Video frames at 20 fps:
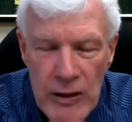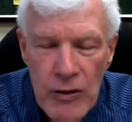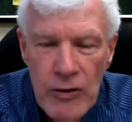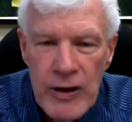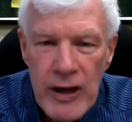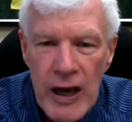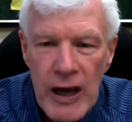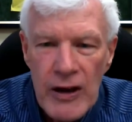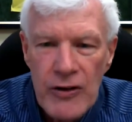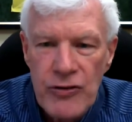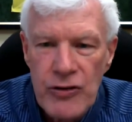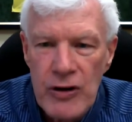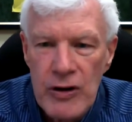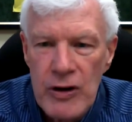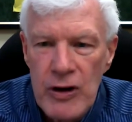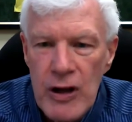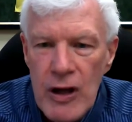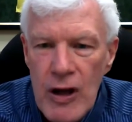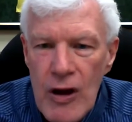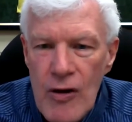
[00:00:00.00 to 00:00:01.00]

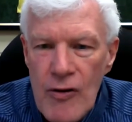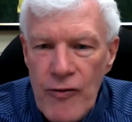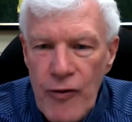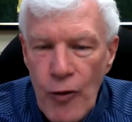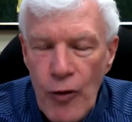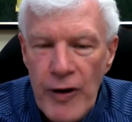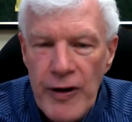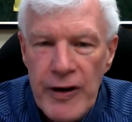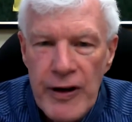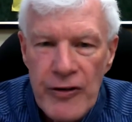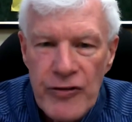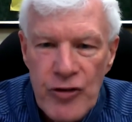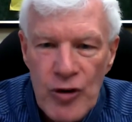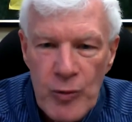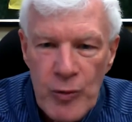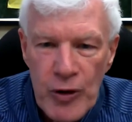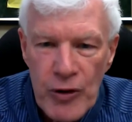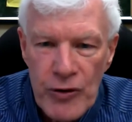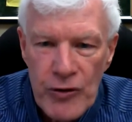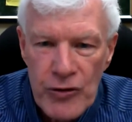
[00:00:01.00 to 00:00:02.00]
location for
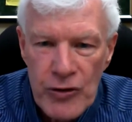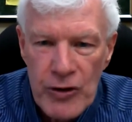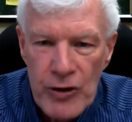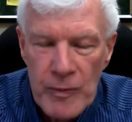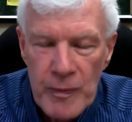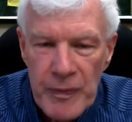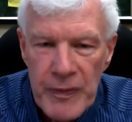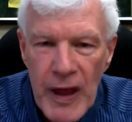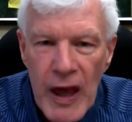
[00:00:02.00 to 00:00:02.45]
distribution.